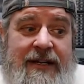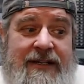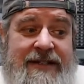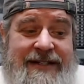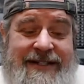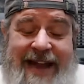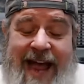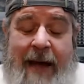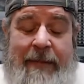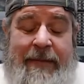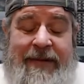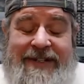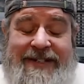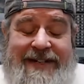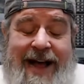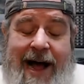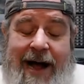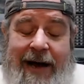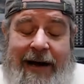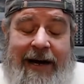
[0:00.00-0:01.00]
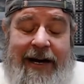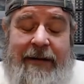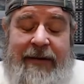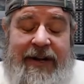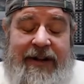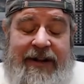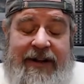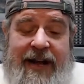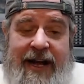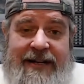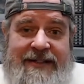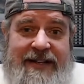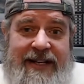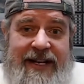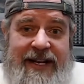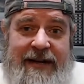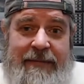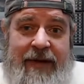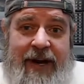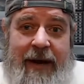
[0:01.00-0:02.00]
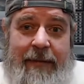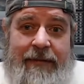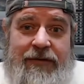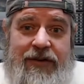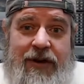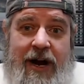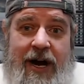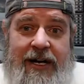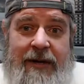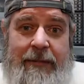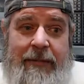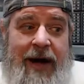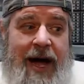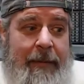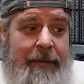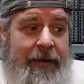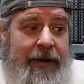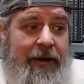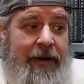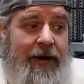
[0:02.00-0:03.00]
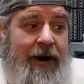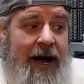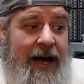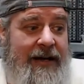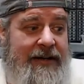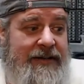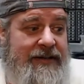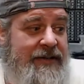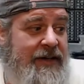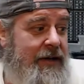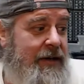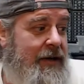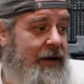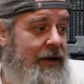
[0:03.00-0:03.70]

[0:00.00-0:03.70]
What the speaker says: Znap is not going to be the next theme that I'm trying to popularize.